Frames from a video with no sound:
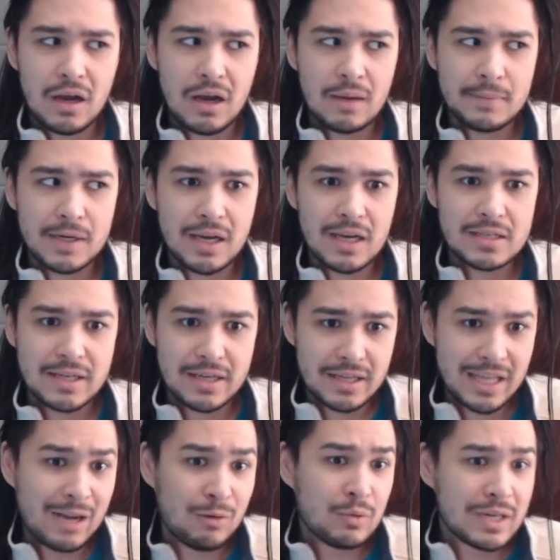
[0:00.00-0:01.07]
I'm guessing
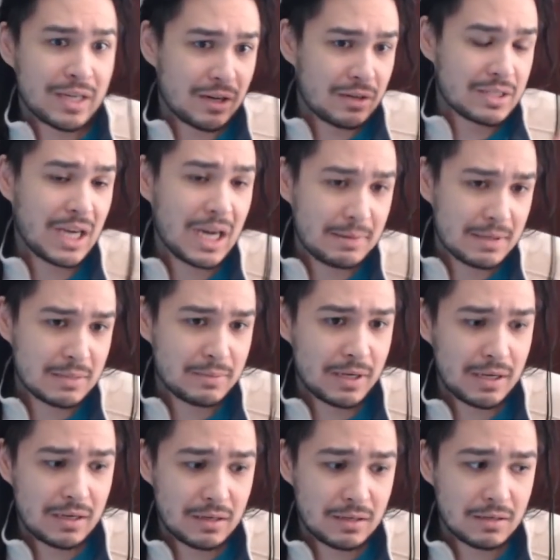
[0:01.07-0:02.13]
in that 1 year time
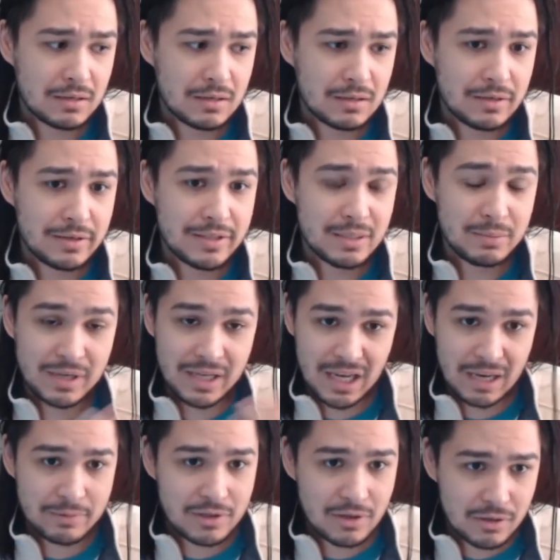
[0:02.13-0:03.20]
span, she
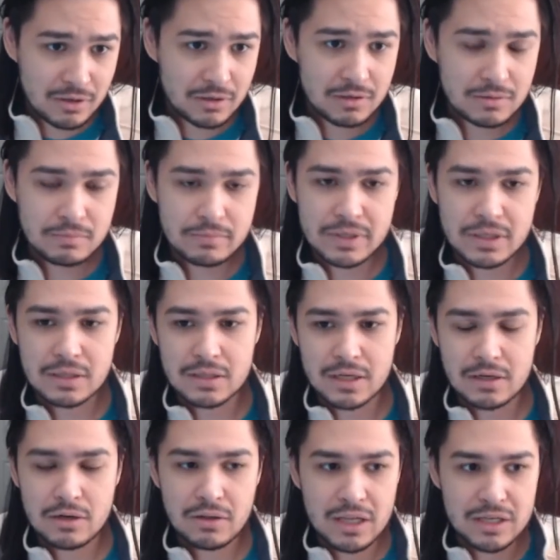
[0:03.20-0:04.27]
became Stargirl, because I
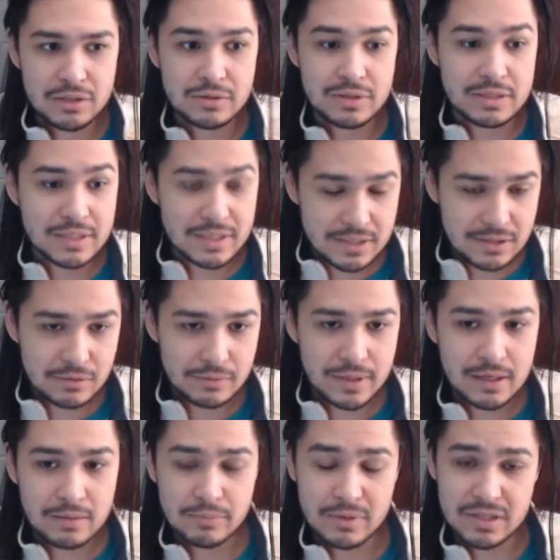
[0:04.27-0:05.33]
know that she was in season
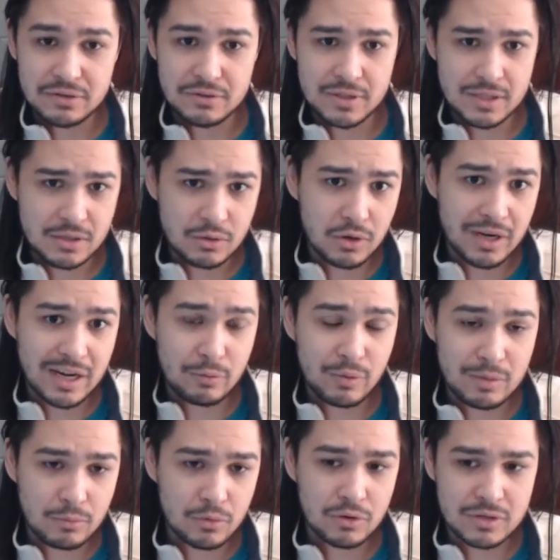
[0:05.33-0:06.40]
three, but she was just Courtney
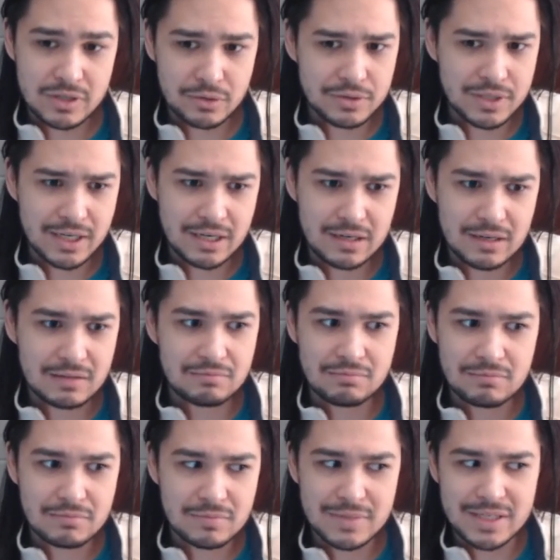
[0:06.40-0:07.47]
Whitmore. She was like a
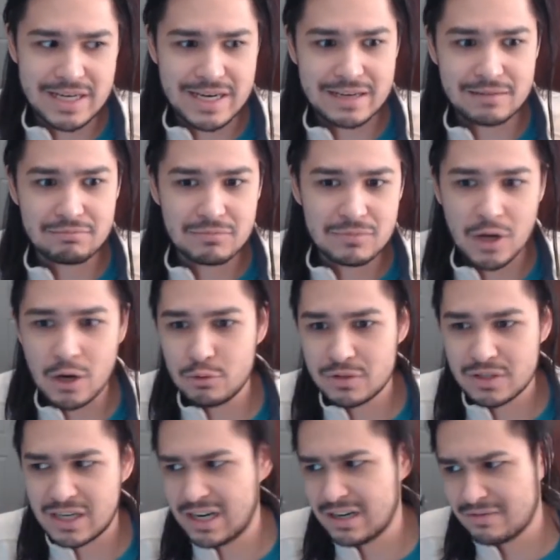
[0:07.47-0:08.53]
teen
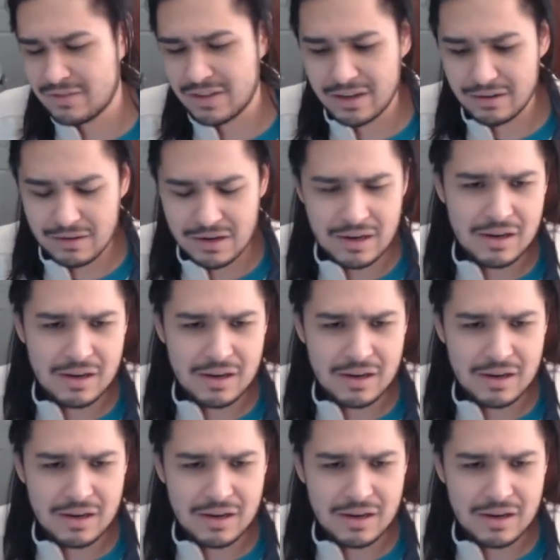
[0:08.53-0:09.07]
host kind of thing.